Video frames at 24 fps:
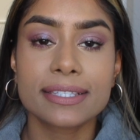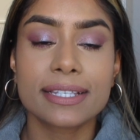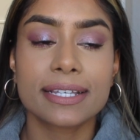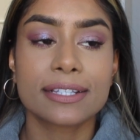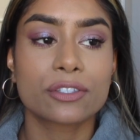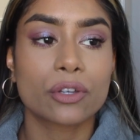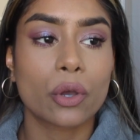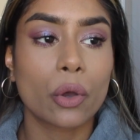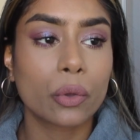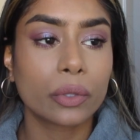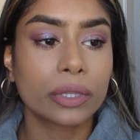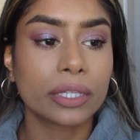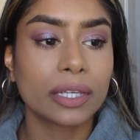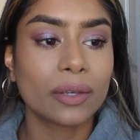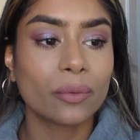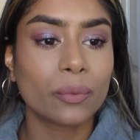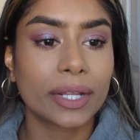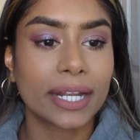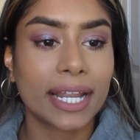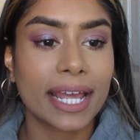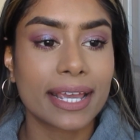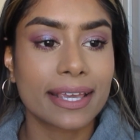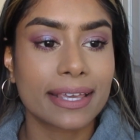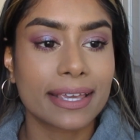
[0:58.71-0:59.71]
It's only
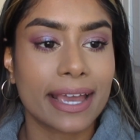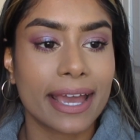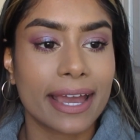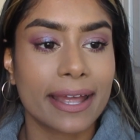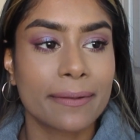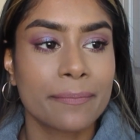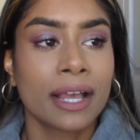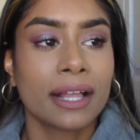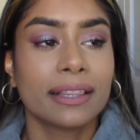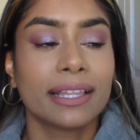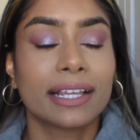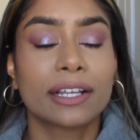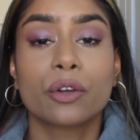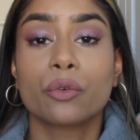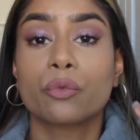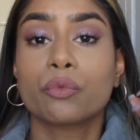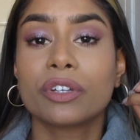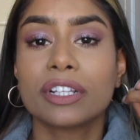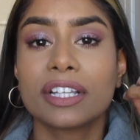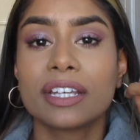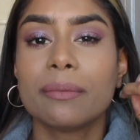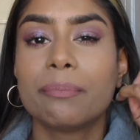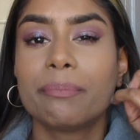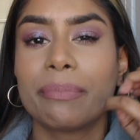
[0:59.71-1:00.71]
when I get like a
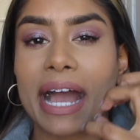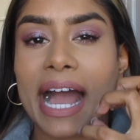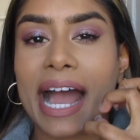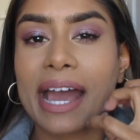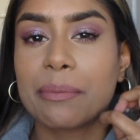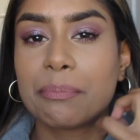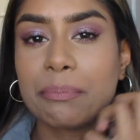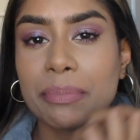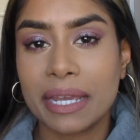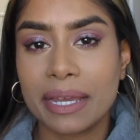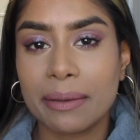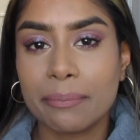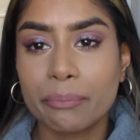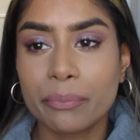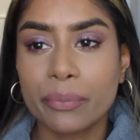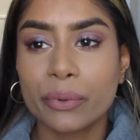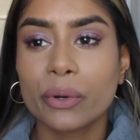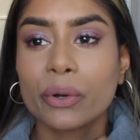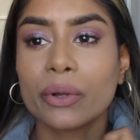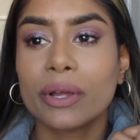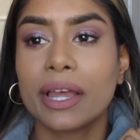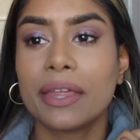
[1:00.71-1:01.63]
really bad pimple,